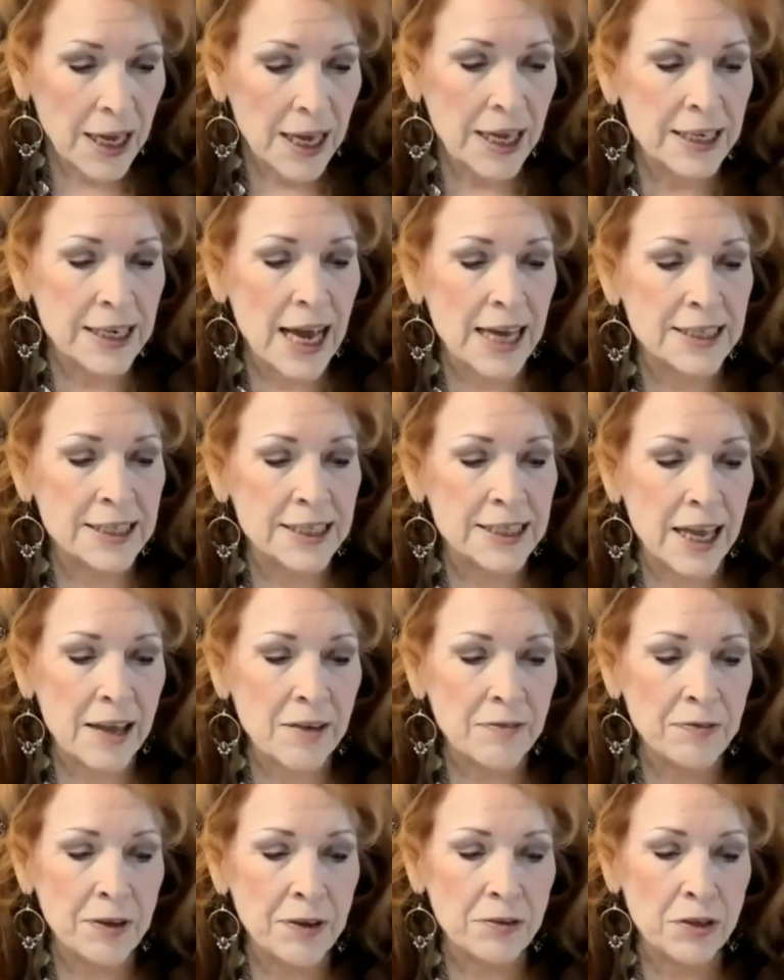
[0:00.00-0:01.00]
In
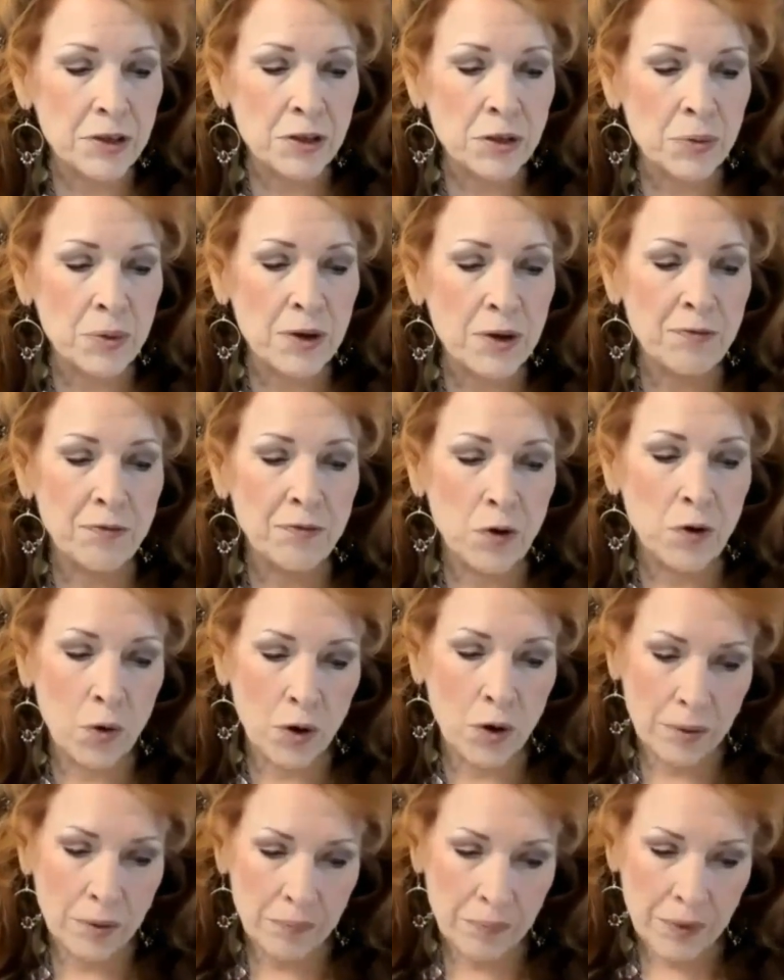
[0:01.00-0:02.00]
Isaiah 53
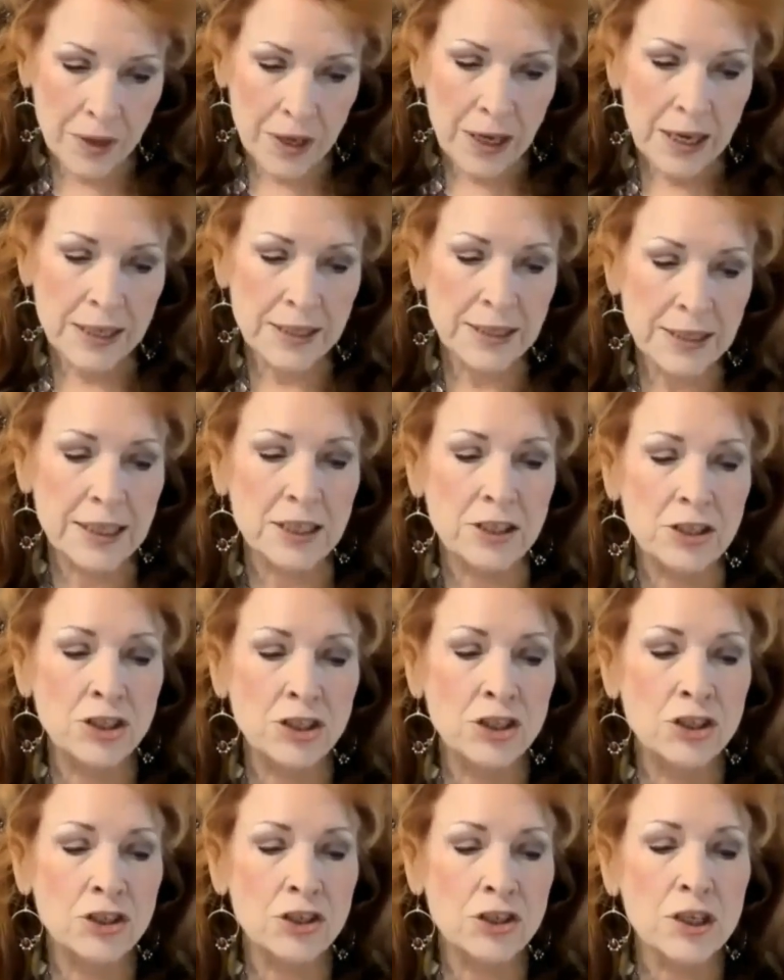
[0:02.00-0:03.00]
4, it
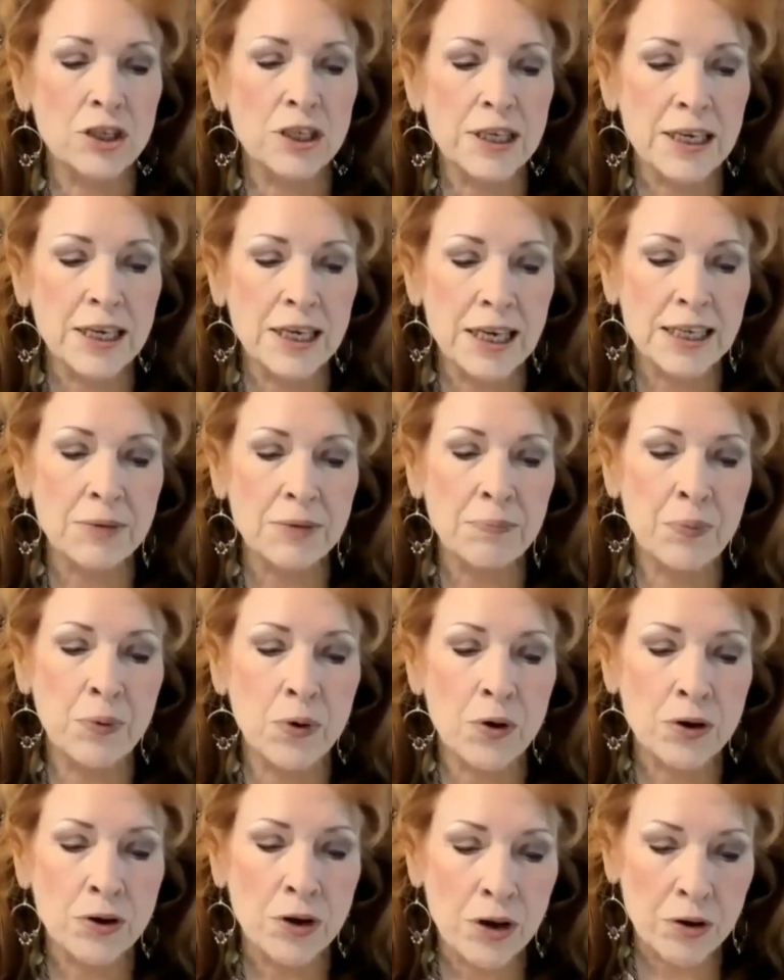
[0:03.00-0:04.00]
says, Surely he hath
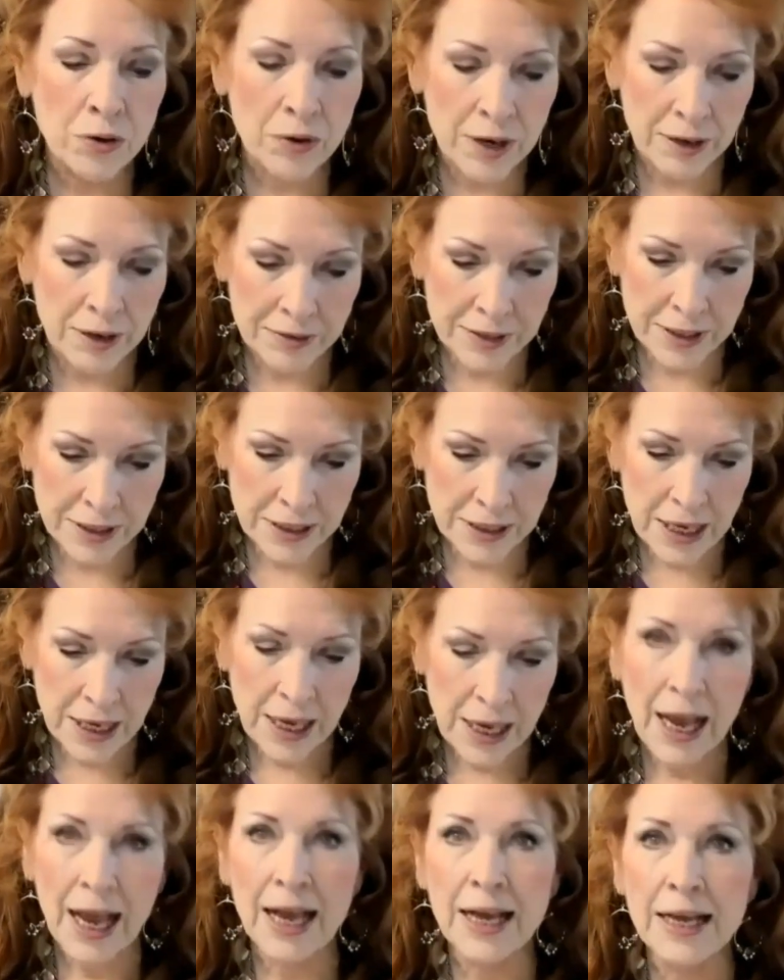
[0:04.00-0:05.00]
borne our griefs
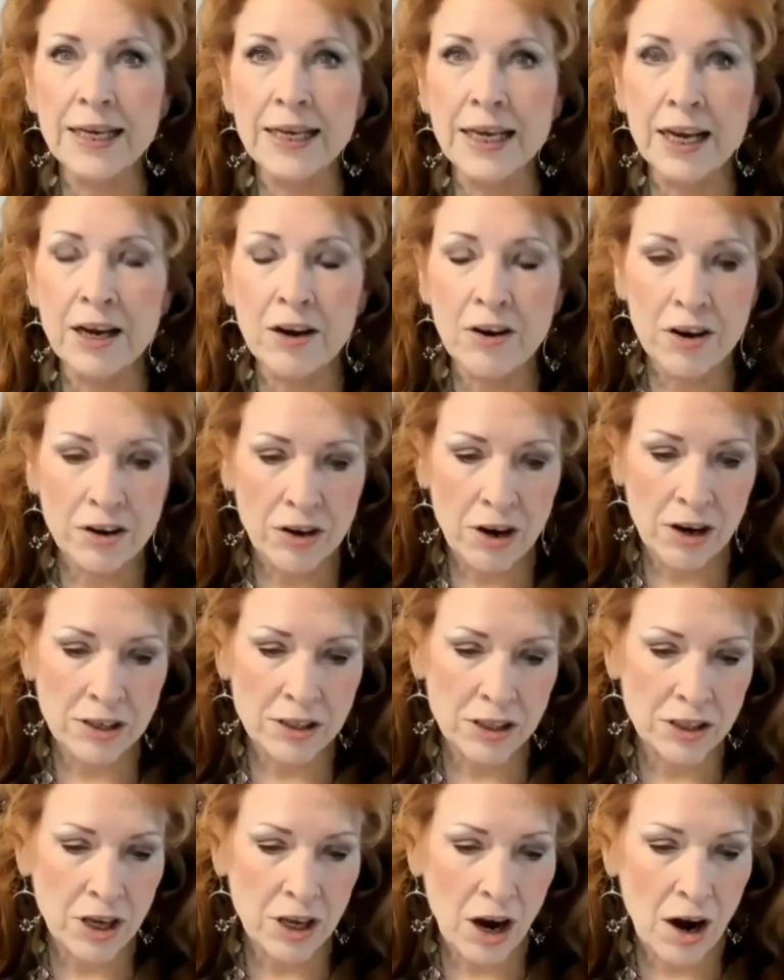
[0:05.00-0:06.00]
and carried
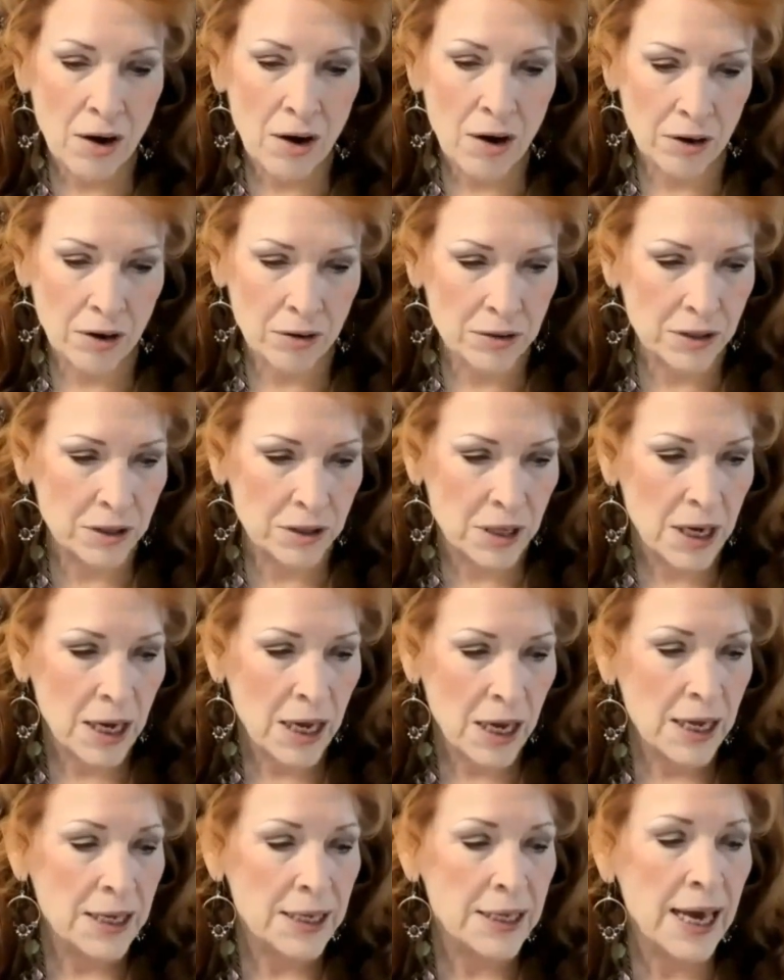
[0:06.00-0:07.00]
our sorrows.
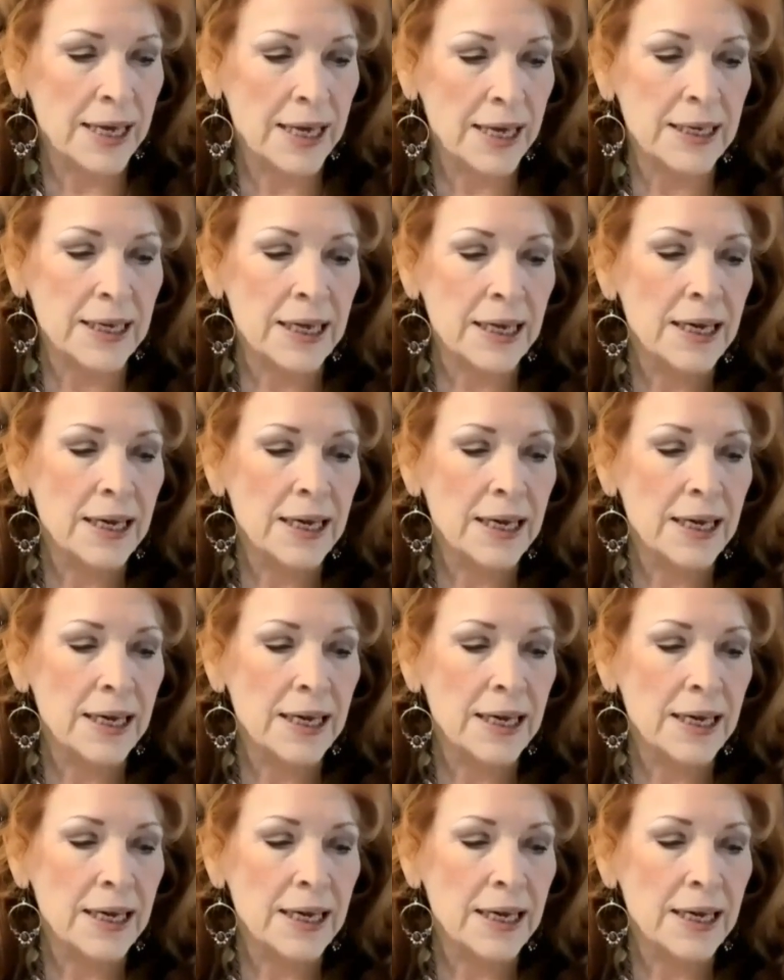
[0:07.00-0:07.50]
Yet